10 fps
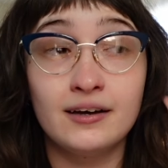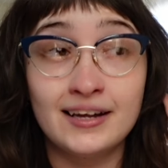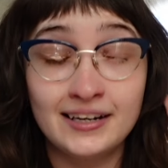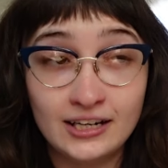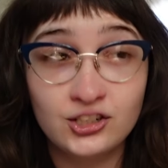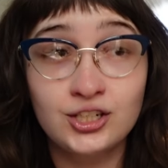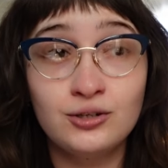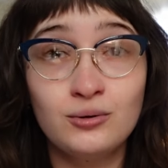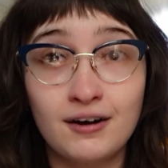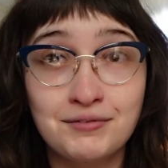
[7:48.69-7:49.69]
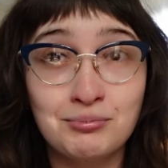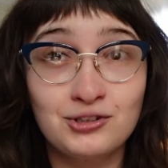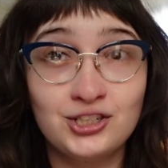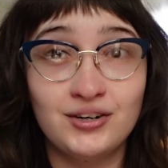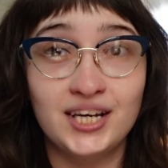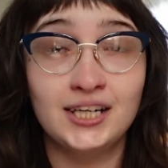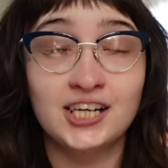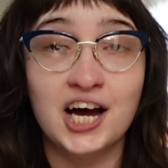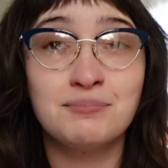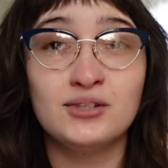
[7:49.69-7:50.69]
An issue of the
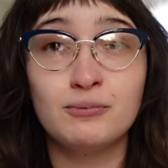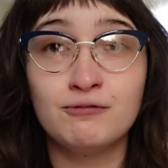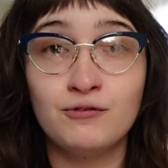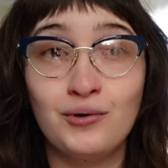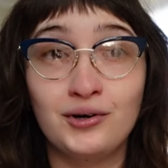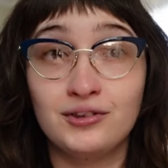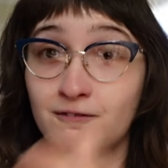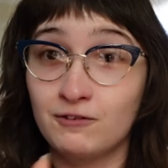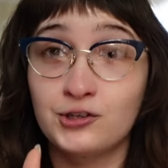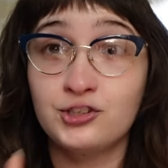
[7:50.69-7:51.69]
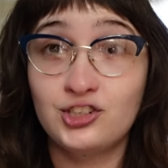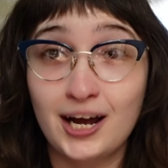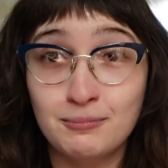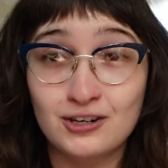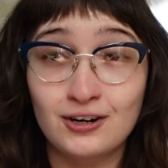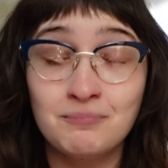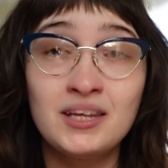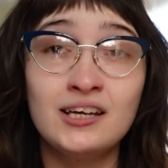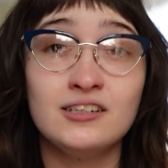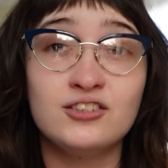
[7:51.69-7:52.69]
Prussian comes before the first chapter.
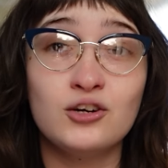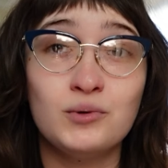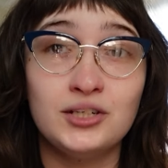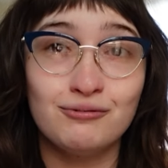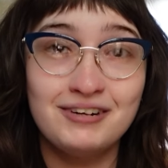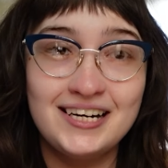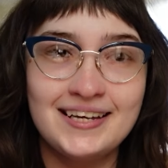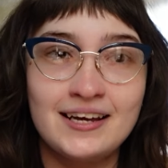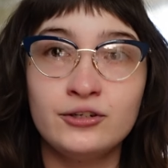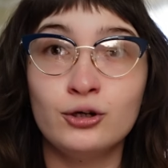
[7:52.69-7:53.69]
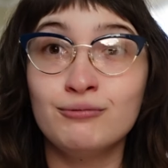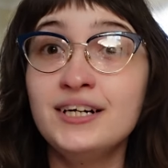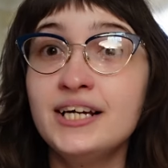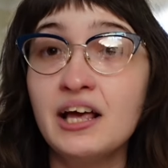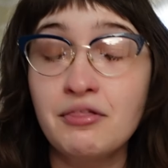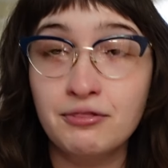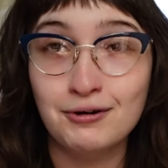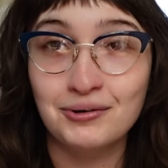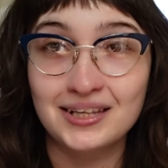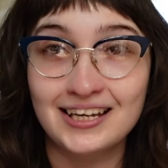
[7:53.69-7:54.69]
And so when you're reading it
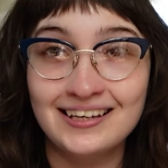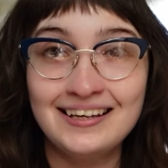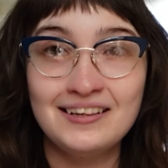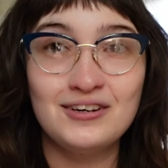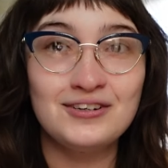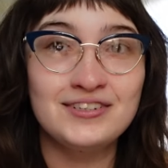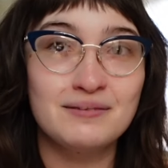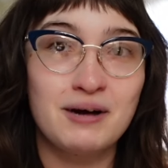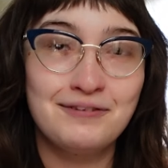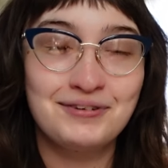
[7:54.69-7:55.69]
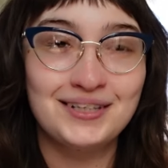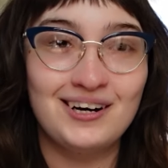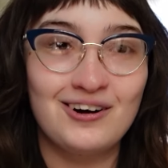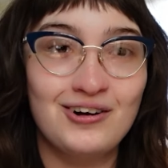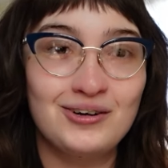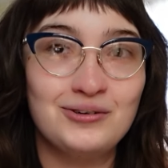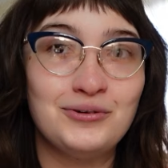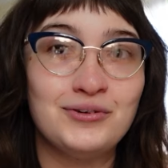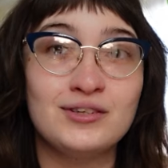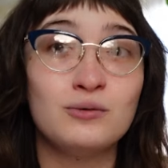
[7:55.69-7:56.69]
thoroughly. There's some unrelated
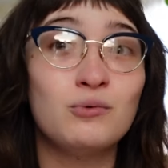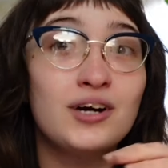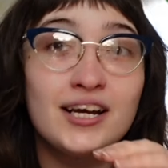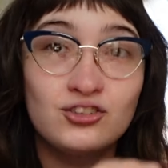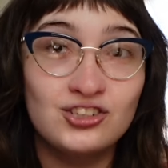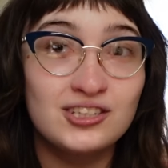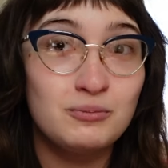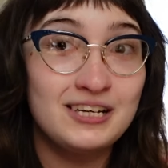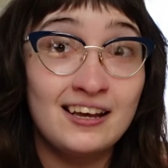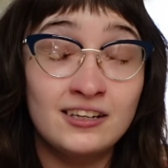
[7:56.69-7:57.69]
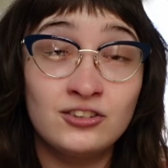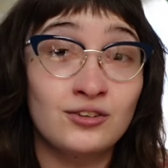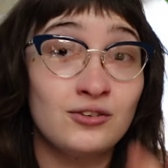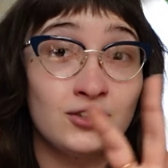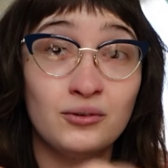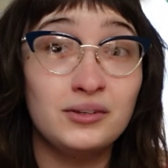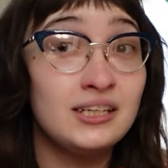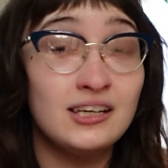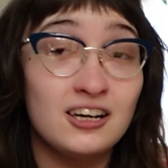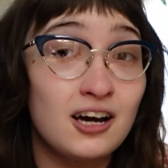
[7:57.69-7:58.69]
articles. The war has just begun, so there's
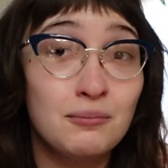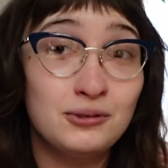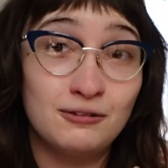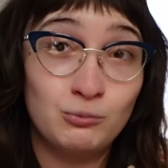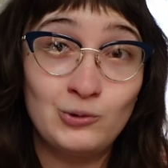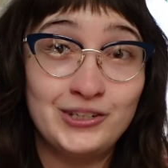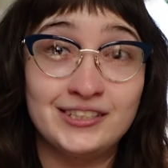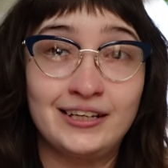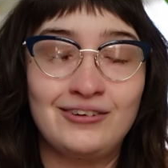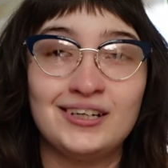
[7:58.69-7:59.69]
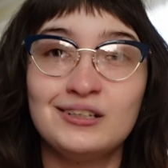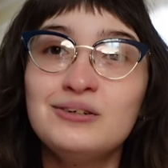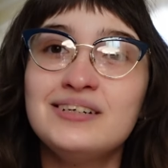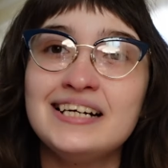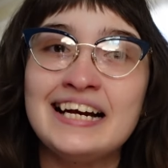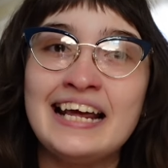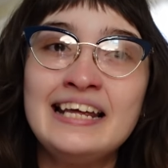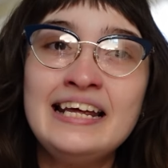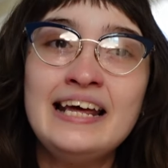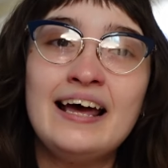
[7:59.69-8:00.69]
only a couple of boys that are included in
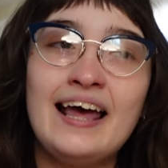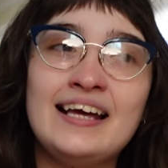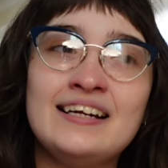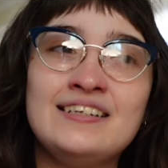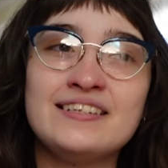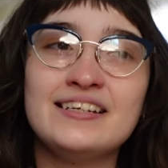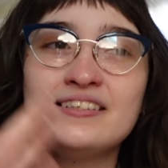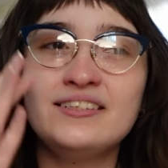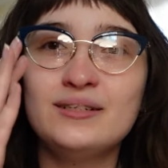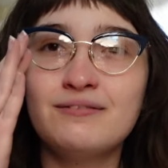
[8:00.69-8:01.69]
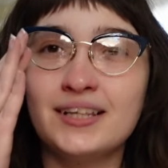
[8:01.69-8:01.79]
it. And it's still